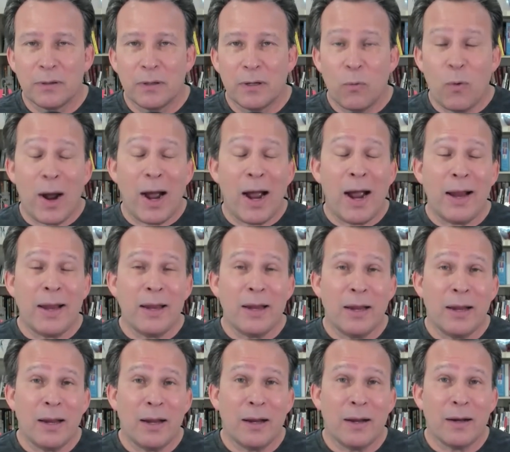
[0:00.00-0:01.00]
Why
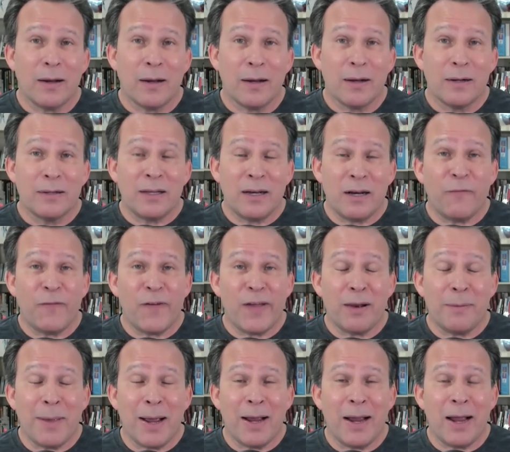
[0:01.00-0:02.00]
did it
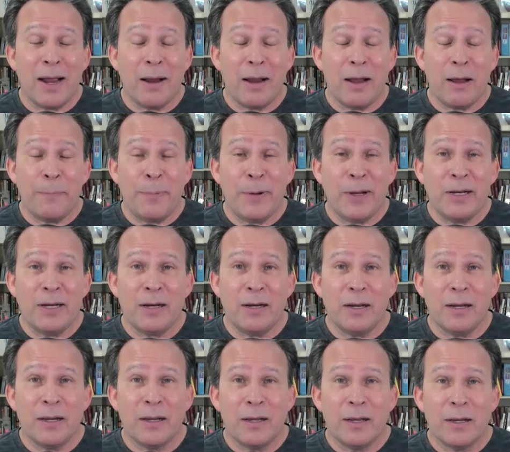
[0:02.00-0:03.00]
fail, in my opinion?
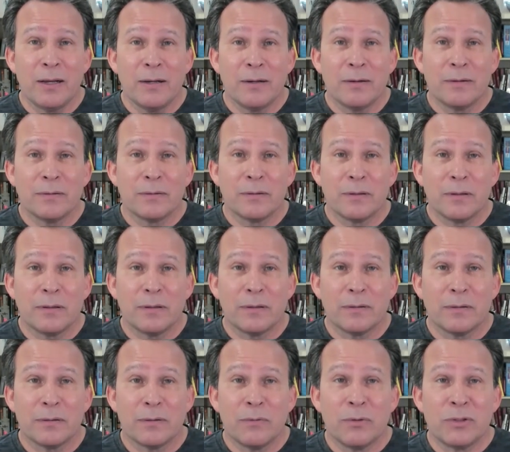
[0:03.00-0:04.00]

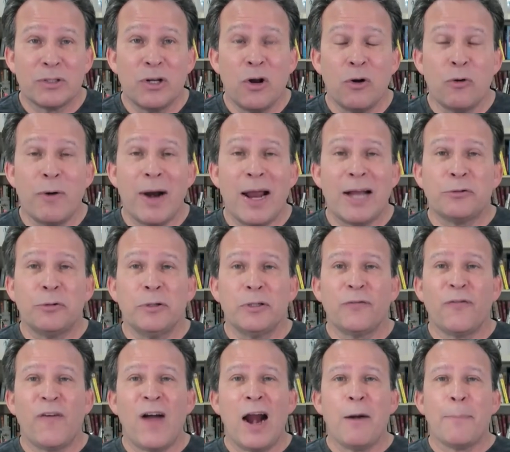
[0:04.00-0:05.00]
There was no
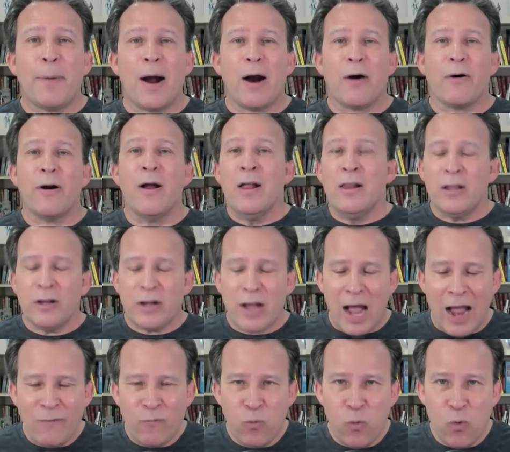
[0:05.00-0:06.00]
grassroots firepower. Look,
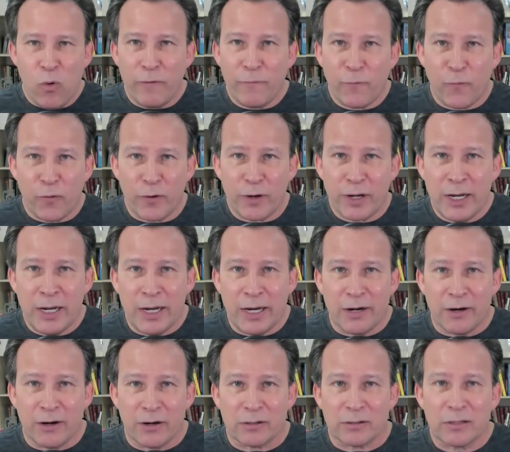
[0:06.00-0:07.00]
I've warned for
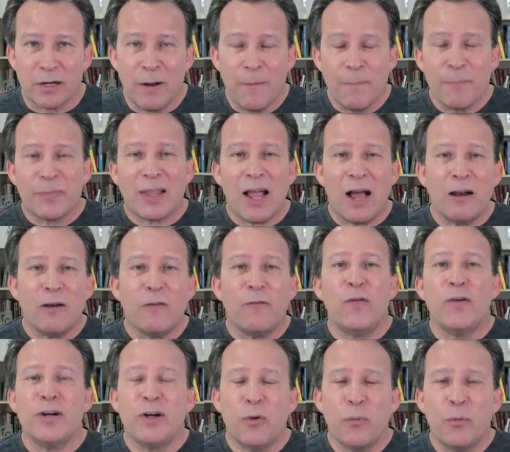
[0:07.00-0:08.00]
years,
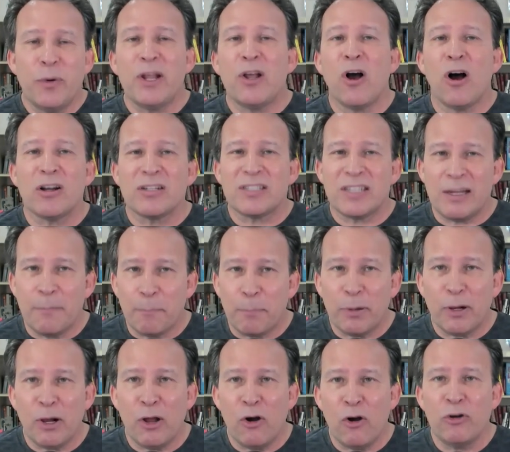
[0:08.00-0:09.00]
California recalls
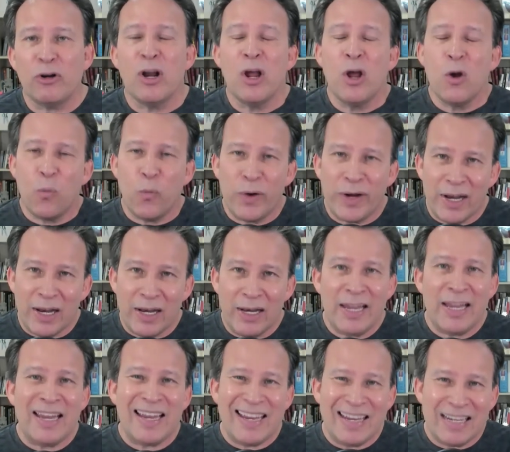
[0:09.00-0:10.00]
implode when
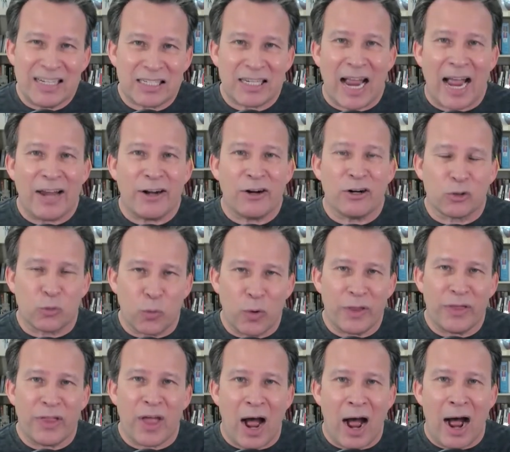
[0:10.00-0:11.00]
elite insiders
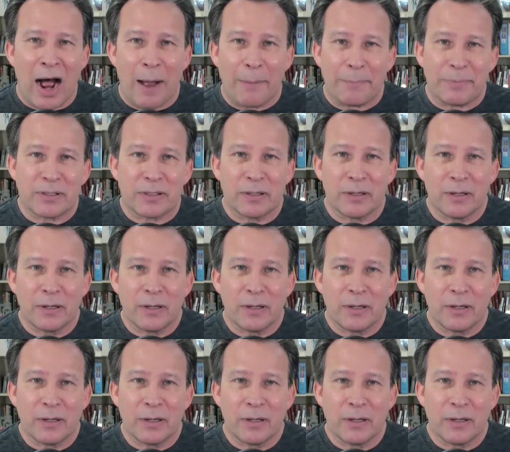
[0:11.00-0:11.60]
run the ops